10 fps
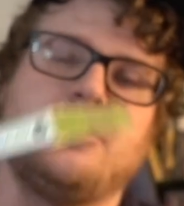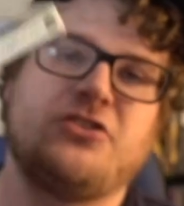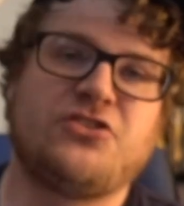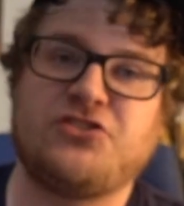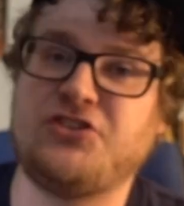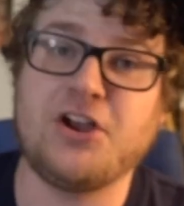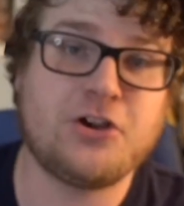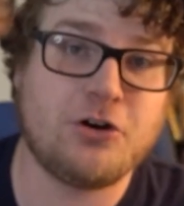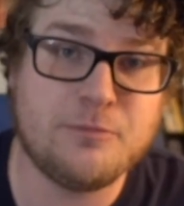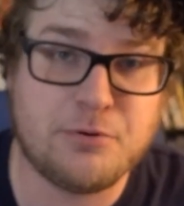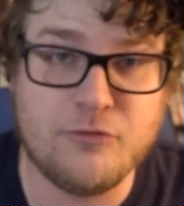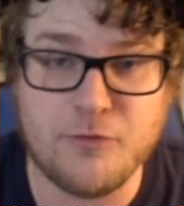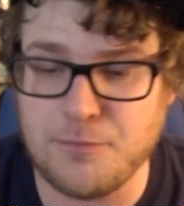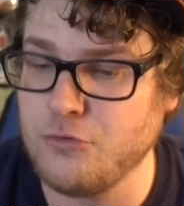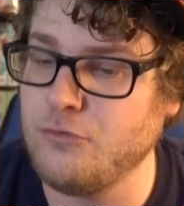sticker of
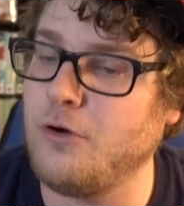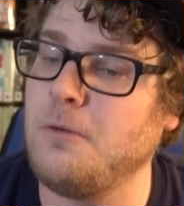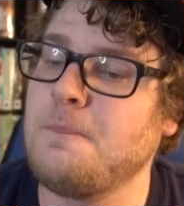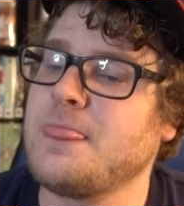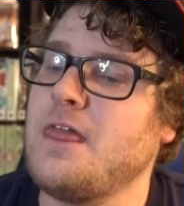approval.